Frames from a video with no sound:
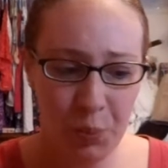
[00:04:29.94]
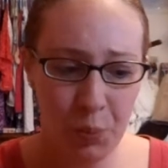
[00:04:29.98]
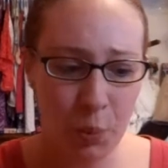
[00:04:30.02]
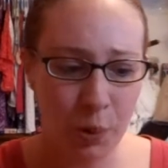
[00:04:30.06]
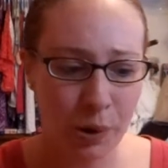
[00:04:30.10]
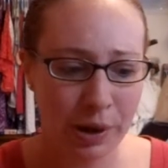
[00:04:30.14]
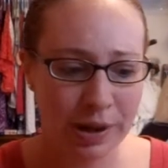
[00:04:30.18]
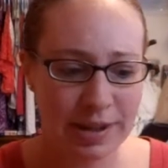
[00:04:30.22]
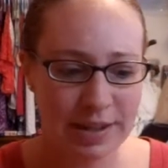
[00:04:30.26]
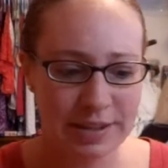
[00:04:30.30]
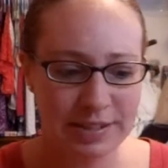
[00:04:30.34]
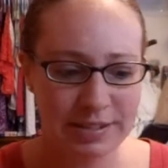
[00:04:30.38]

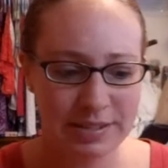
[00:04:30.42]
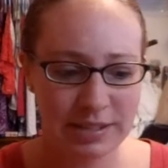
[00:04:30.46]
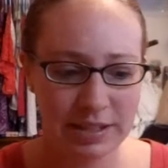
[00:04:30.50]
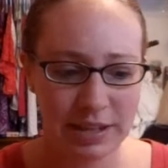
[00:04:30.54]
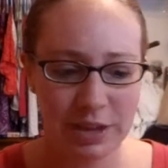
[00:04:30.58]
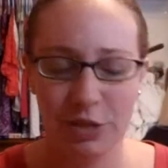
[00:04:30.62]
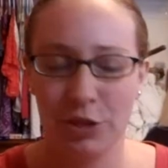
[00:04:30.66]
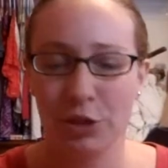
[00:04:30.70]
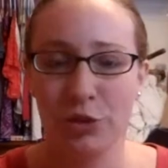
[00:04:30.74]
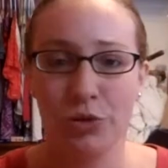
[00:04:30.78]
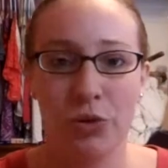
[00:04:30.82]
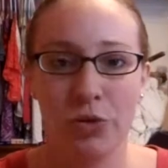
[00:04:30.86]
what
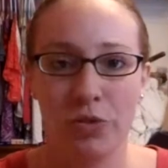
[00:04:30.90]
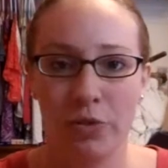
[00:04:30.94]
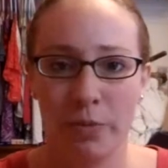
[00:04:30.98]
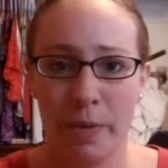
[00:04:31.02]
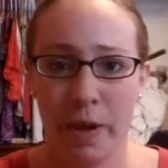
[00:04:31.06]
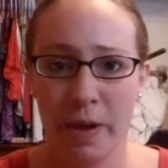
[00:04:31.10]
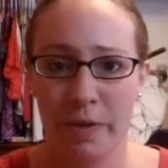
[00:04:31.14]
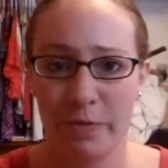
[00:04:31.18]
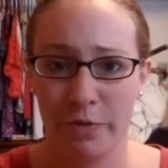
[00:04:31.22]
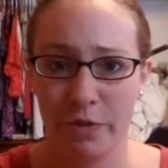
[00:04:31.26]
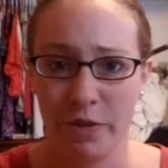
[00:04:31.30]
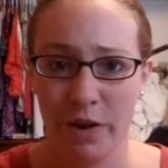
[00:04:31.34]
The Truth
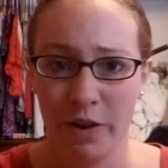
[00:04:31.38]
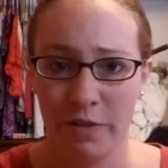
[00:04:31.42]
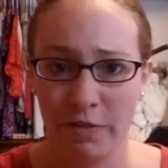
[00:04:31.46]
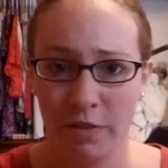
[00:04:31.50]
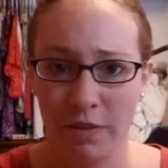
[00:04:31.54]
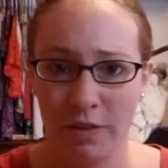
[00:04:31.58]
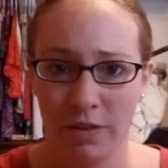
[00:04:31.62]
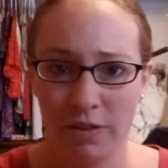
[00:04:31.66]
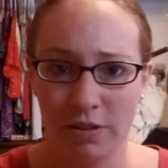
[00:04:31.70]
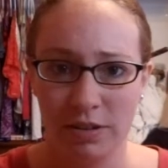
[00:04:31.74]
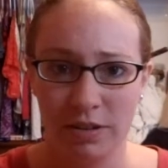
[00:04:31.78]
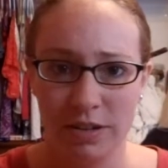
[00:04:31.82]
About
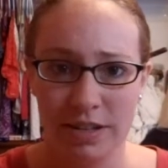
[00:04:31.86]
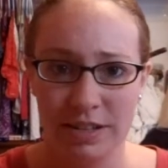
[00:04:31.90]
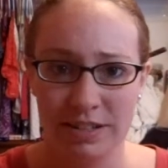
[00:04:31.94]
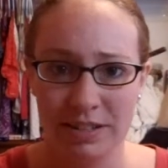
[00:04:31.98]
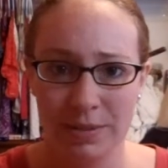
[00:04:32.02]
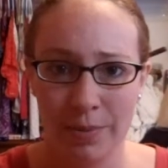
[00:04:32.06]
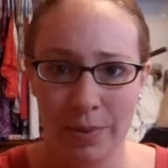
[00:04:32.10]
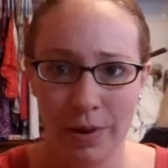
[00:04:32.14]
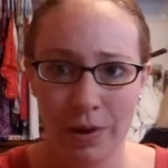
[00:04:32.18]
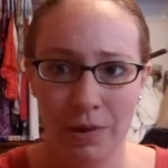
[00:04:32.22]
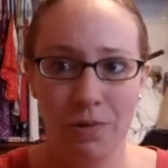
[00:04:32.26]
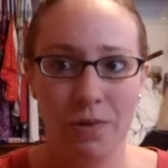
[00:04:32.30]
Forever
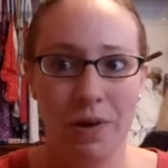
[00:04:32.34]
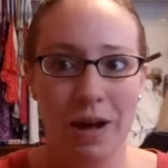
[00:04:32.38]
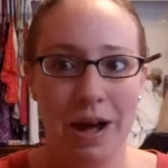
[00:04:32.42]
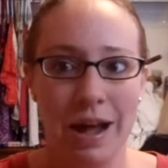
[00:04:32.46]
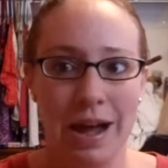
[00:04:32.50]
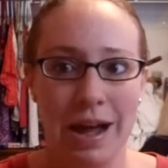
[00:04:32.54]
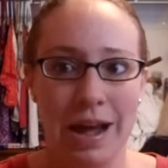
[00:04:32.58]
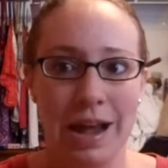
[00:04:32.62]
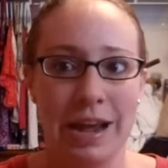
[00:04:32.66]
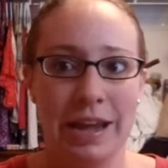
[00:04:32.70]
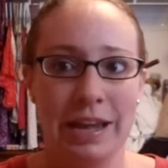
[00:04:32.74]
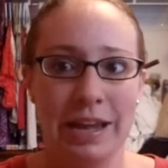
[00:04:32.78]
is about,
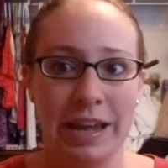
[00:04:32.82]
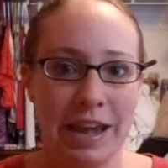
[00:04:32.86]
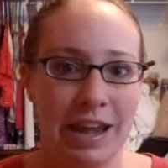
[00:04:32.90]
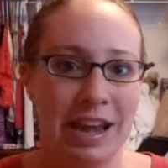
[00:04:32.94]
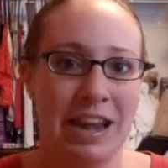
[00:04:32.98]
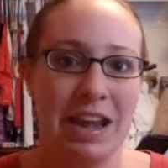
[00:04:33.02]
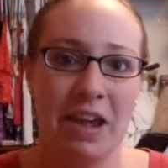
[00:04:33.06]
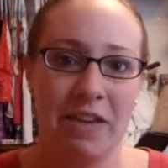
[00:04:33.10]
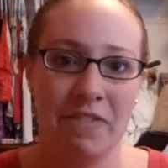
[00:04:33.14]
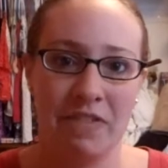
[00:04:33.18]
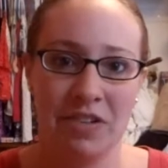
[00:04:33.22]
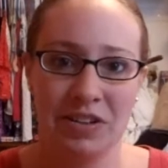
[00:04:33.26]
I
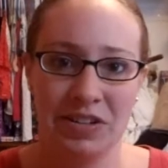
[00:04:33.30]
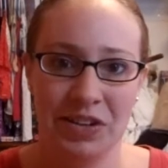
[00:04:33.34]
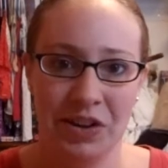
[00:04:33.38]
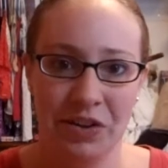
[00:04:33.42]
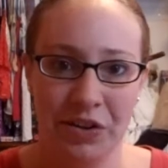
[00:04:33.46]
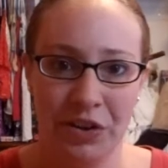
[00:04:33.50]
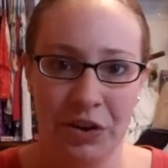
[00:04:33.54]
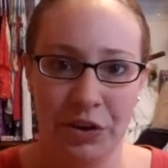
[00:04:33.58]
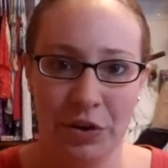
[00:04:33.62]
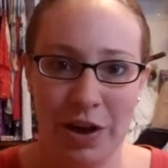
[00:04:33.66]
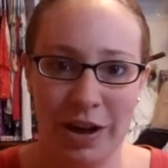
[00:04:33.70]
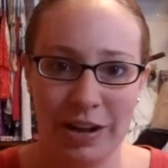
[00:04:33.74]
can't even
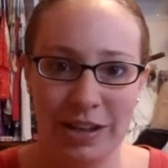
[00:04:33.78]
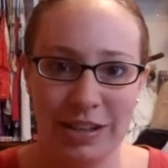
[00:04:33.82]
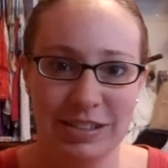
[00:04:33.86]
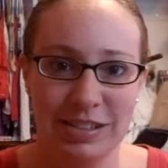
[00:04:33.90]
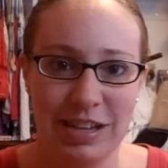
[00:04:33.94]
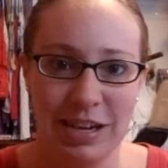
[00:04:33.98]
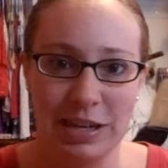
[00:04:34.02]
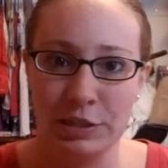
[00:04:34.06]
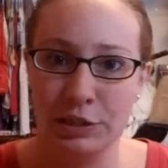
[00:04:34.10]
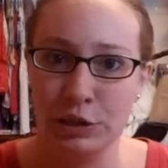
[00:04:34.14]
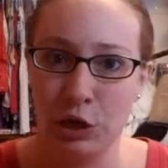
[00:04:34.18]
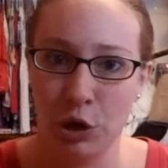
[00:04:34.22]
tell you, because
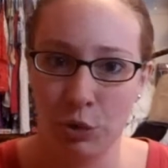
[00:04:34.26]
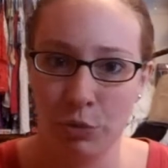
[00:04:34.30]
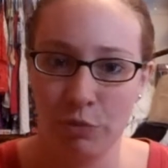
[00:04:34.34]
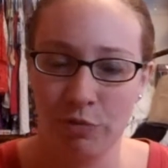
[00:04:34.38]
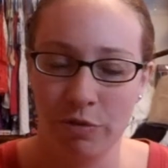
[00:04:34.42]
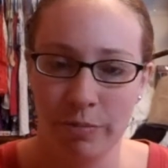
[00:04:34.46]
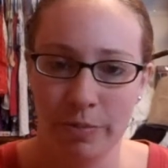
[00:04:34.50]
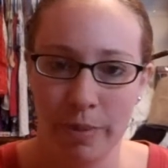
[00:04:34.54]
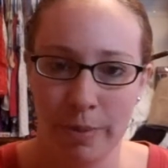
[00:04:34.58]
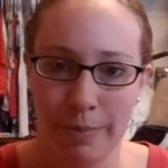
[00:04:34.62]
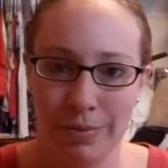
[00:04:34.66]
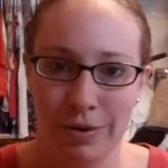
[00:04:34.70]
I don't
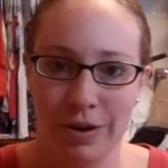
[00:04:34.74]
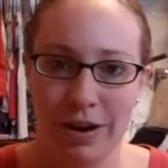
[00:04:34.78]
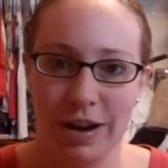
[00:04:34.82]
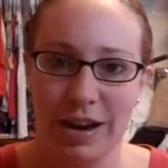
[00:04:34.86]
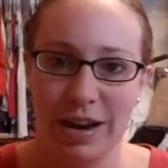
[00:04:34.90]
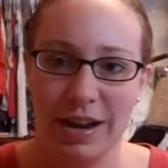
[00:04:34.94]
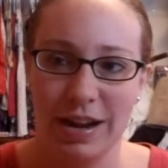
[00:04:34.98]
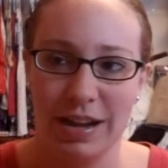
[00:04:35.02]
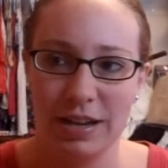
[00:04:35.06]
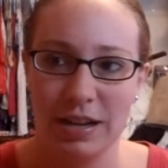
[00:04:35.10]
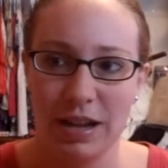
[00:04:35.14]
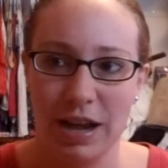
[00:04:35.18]
remember
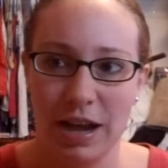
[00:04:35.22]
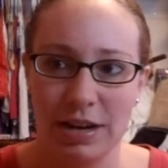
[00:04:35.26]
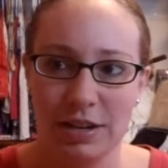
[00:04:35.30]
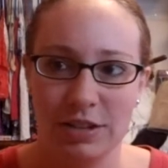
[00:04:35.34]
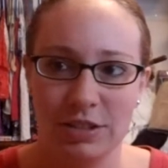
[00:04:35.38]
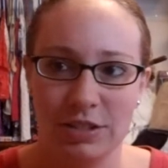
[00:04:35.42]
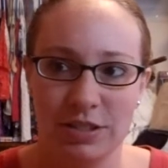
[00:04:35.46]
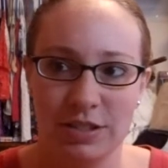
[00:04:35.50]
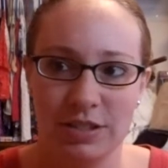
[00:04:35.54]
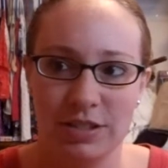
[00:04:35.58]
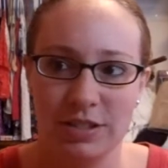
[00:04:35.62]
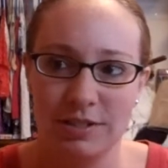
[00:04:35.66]
it.
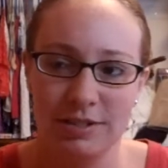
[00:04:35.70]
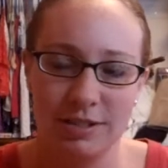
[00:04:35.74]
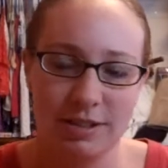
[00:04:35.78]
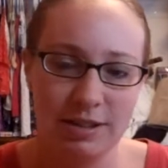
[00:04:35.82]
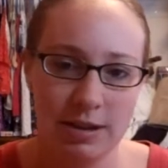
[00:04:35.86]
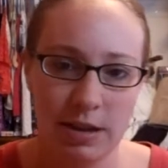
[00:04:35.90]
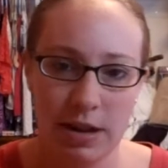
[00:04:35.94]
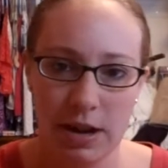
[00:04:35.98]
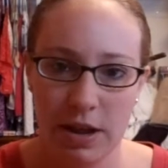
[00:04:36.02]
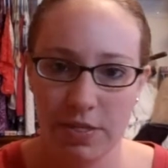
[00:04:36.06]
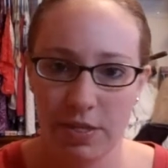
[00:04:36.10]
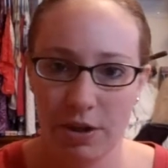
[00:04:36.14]

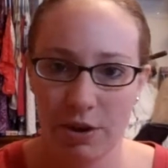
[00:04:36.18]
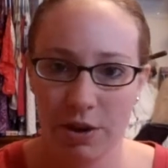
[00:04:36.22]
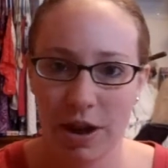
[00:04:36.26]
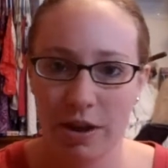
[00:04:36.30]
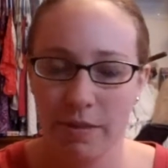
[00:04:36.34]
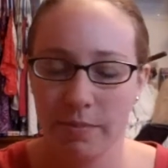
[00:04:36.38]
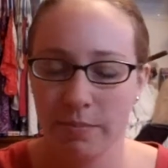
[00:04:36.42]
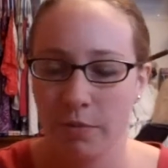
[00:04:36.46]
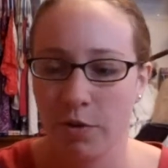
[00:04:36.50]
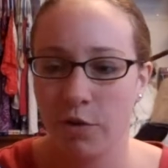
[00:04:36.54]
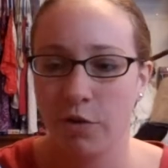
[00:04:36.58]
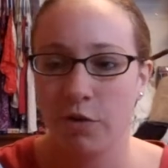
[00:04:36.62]
They're
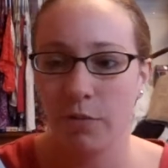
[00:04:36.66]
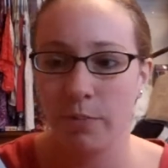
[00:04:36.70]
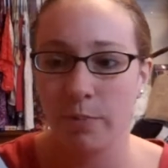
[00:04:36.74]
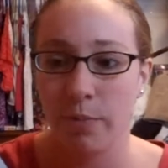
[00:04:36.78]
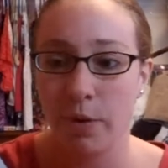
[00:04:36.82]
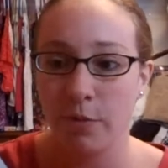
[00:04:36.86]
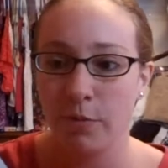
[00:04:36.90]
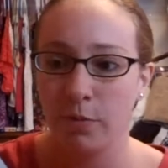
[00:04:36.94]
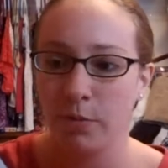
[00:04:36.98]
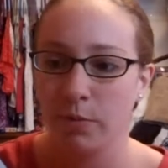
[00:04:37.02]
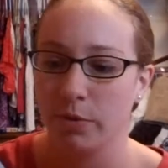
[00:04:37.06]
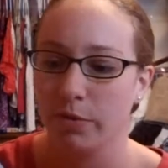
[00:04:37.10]
not
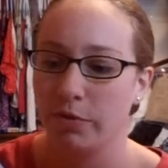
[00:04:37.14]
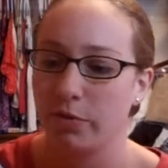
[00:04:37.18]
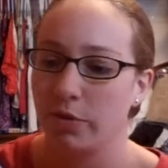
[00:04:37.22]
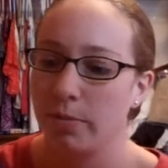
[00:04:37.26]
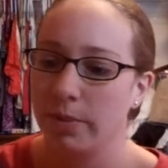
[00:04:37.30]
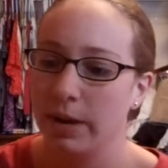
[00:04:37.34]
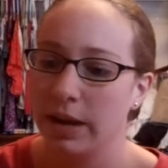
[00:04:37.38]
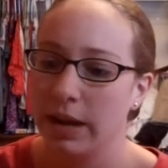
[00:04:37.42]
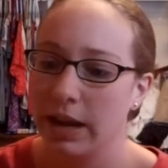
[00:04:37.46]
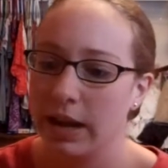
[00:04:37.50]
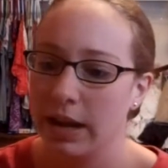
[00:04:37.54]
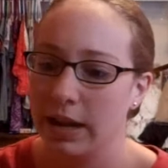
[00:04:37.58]
rememberable for
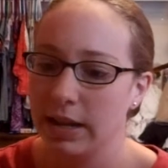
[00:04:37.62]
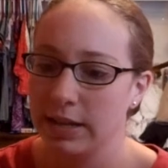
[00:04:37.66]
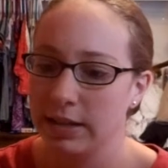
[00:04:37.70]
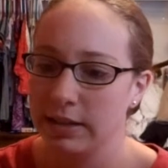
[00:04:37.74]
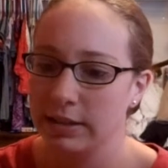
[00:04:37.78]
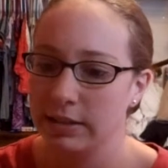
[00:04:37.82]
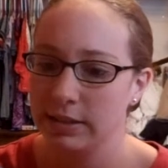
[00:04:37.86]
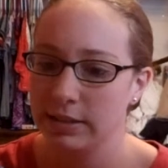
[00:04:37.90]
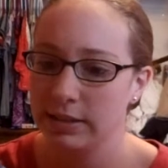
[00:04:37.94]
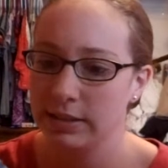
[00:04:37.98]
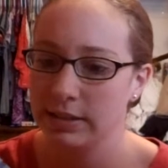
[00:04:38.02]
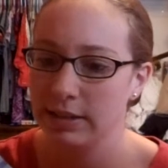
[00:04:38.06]
me,
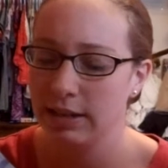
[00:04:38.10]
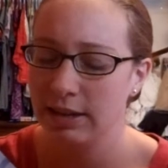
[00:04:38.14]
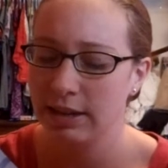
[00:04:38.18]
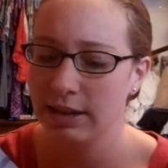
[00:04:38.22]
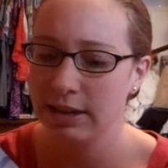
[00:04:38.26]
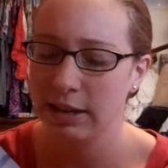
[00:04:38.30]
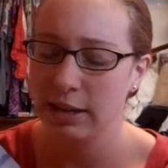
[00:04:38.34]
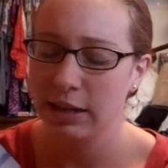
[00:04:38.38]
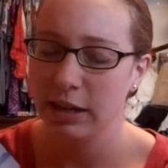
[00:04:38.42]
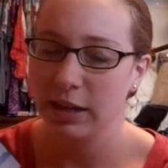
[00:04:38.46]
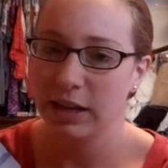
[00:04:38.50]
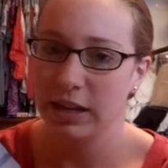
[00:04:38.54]

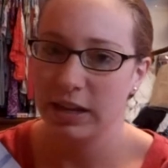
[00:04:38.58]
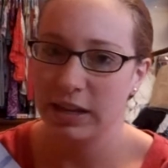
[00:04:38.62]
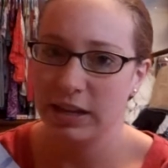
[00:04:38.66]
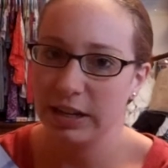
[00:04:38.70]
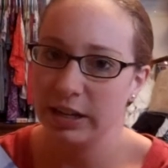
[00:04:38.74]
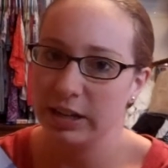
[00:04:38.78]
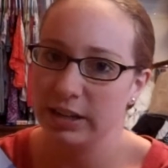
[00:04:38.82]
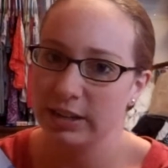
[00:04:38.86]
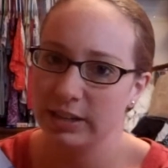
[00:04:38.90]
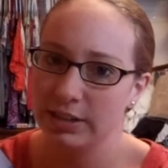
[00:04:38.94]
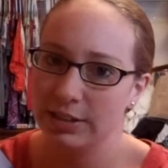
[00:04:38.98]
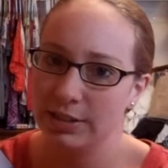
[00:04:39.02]

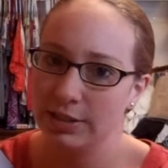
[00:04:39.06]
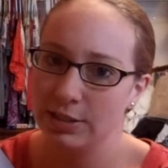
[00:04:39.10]
and